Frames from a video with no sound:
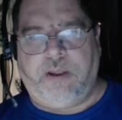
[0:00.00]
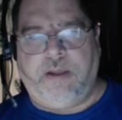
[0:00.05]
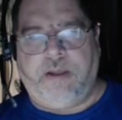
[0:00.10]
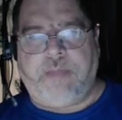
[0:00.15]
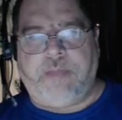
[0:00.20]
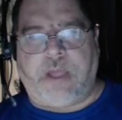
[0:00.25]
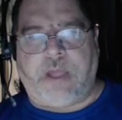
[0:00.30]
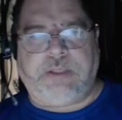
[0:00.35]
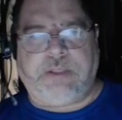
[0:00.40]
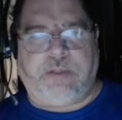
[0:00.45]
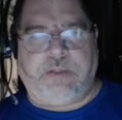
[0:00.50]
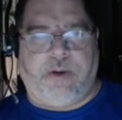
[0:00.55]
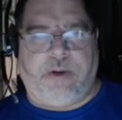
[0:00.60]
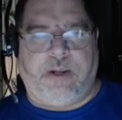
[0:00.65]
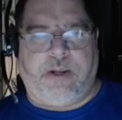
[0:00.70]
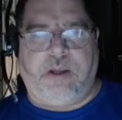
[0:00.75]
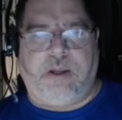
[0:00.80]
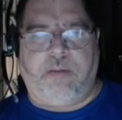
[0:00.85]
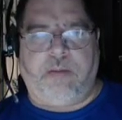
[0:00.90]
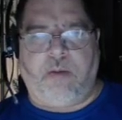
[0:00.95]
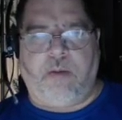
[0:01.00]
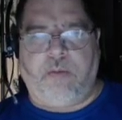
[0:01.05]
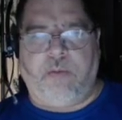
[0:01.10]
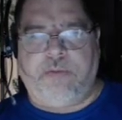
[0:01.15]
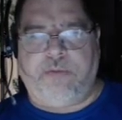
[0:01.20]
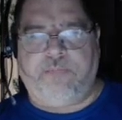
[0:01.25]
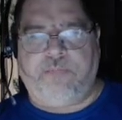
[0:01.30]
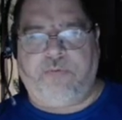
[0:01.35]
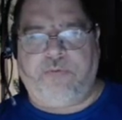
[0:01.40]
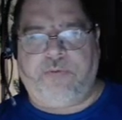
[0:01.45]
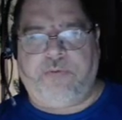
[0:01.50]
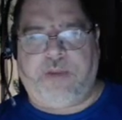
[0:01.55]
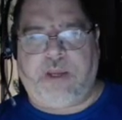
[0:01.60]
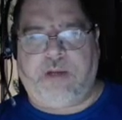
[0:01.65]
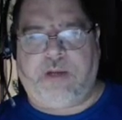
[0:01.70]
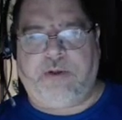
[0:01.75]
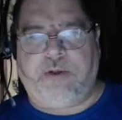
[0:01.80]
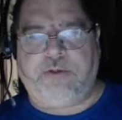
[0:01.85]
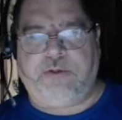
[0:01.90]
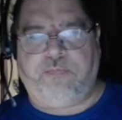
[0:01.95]
I'll see what I can come up with for the
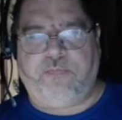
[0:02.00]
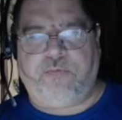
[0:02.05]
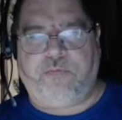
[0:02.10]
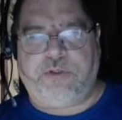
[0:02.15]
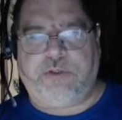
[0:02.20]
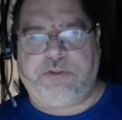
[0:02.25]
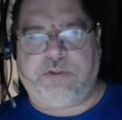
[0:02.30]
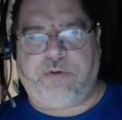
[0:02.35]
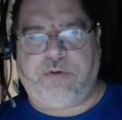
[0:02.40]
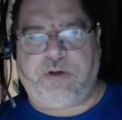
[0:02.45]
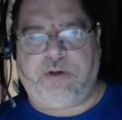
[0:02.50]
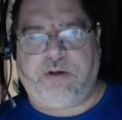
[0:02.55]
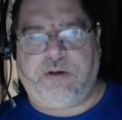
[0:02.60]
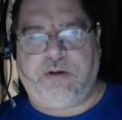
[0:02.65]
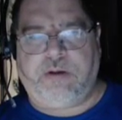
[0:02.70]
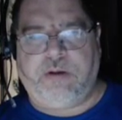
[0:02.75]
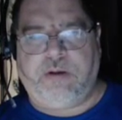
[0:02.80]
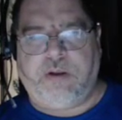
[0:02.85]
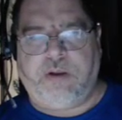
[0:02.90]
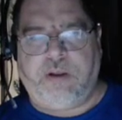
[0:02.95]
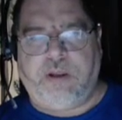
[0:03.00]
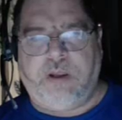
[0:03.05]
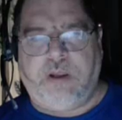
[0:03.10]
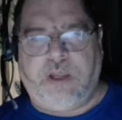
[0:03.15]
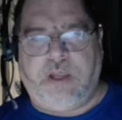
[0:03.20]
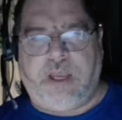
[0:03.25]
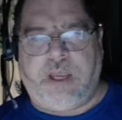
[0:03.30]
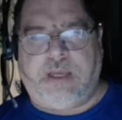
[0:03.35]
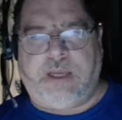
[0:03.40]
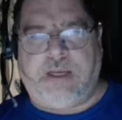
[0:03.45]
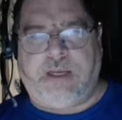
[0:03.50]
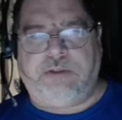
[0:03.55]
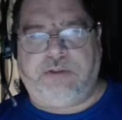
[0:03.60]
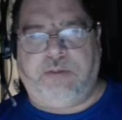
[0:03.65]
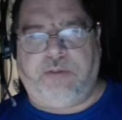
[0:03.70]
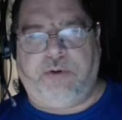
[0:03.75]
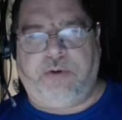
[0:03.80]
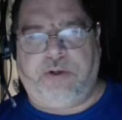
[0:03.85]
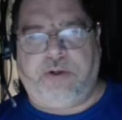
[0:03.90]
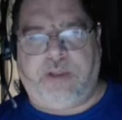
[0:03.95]
animation for the string and actually
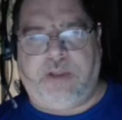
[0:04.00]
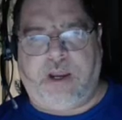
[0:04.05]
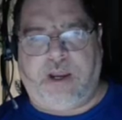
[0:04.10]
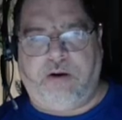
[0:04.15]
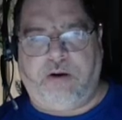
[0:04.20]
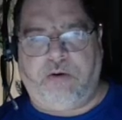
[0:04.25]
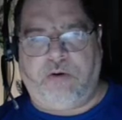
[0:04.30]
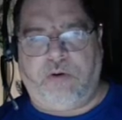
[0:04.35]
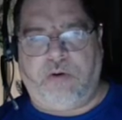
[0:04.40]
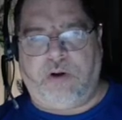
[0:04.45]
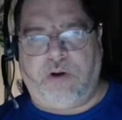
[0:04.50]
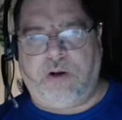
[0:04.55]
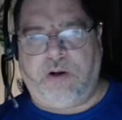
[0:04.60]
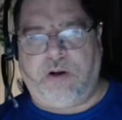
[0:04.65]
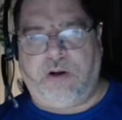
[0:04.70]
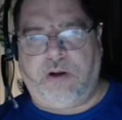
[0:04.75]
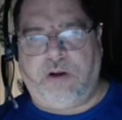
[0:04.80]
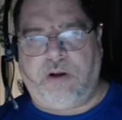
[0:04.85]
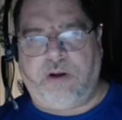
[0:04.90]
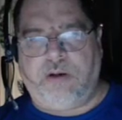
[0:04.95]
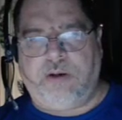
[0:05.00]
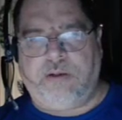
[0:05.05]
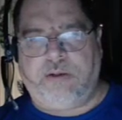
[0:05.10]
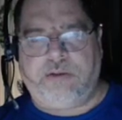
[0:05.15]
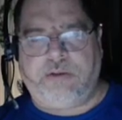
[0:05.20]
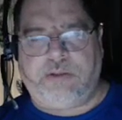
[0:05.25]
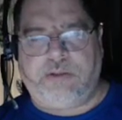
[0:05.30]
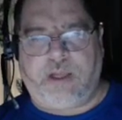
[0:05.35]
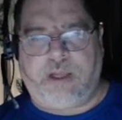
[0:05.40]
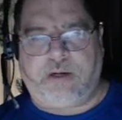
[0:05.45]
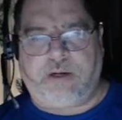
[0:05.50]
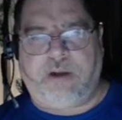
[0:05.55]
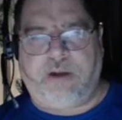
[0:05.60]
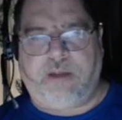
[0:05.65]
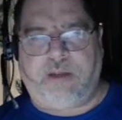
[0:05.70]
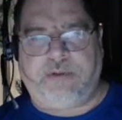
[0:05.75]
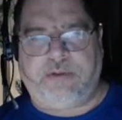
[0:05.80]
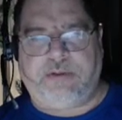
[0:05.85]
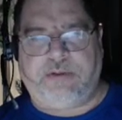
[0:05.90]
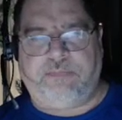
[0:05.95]
putting the arrow on, and there's a lot of
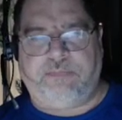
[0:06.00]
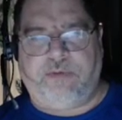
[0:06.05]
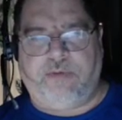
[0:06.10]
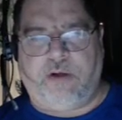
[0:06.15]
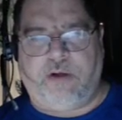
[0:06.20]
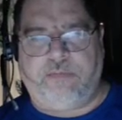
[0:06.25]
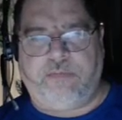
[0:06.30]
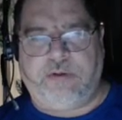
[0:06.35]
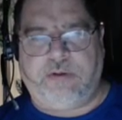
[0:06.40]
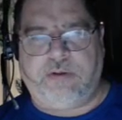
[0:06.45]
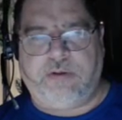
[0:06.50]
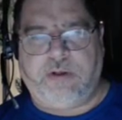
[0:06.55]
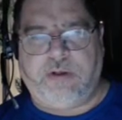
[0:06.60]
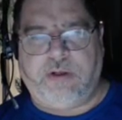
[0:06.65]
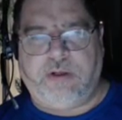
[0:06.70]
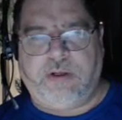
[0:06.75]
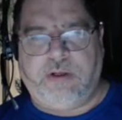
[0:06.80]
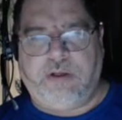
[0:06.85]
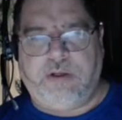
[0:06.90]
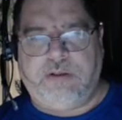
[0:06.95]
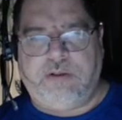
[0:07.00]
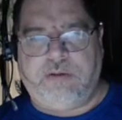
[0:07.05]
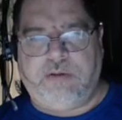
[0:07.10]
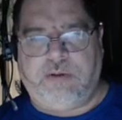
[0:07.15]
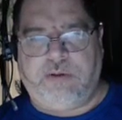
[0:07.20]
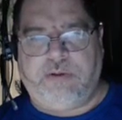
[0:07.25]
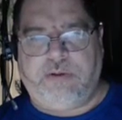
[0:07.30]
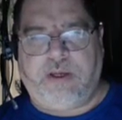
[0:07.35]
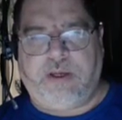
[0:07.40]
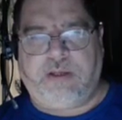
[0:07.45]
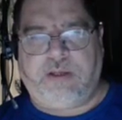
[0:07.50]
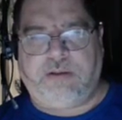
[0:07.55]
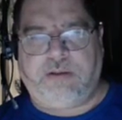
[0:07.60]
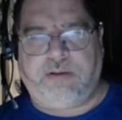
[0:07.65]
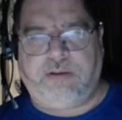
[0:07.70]
crap that's involved in doing that.